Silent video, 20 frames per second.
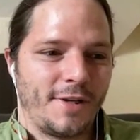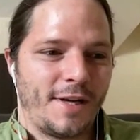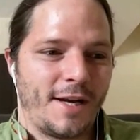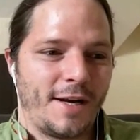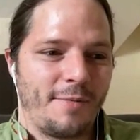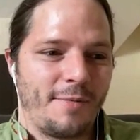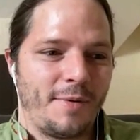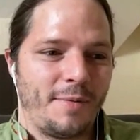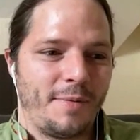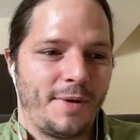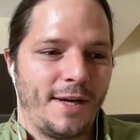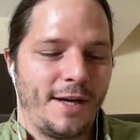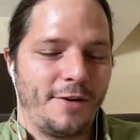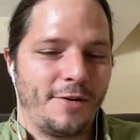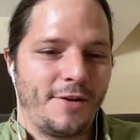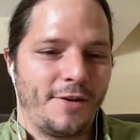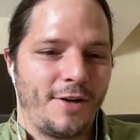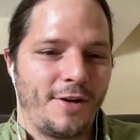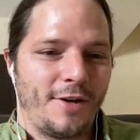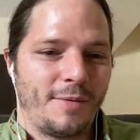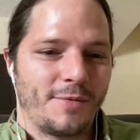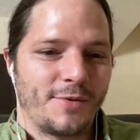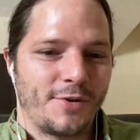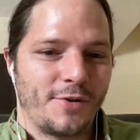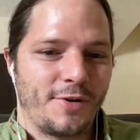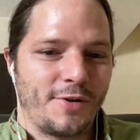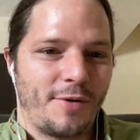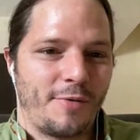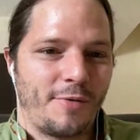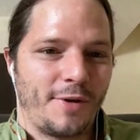there's a lot of people out there,
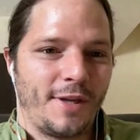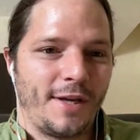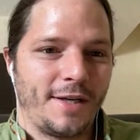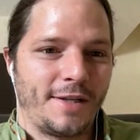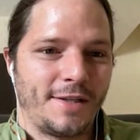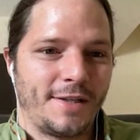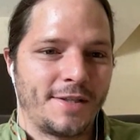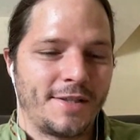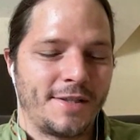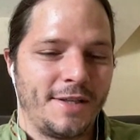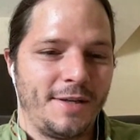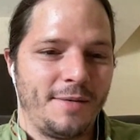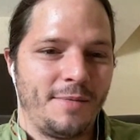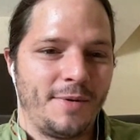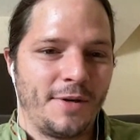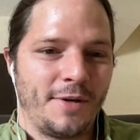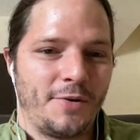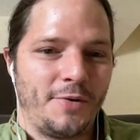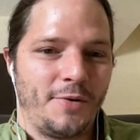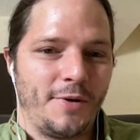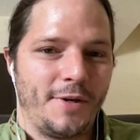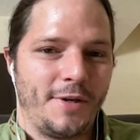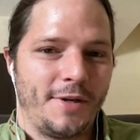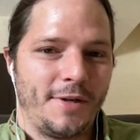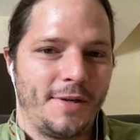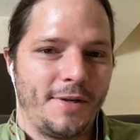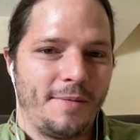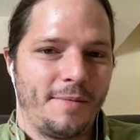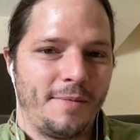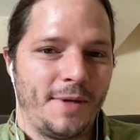I'm sure, that would like to see
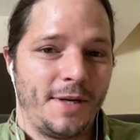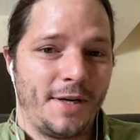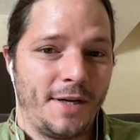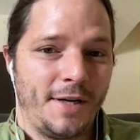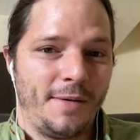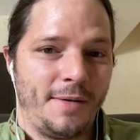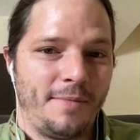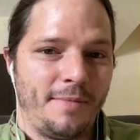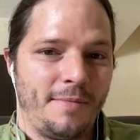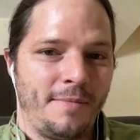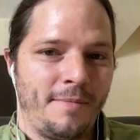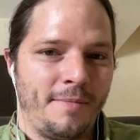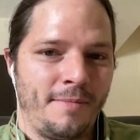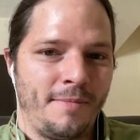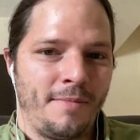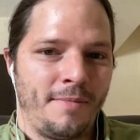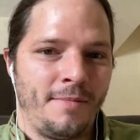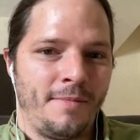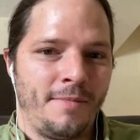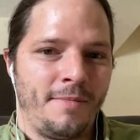Bitcoin become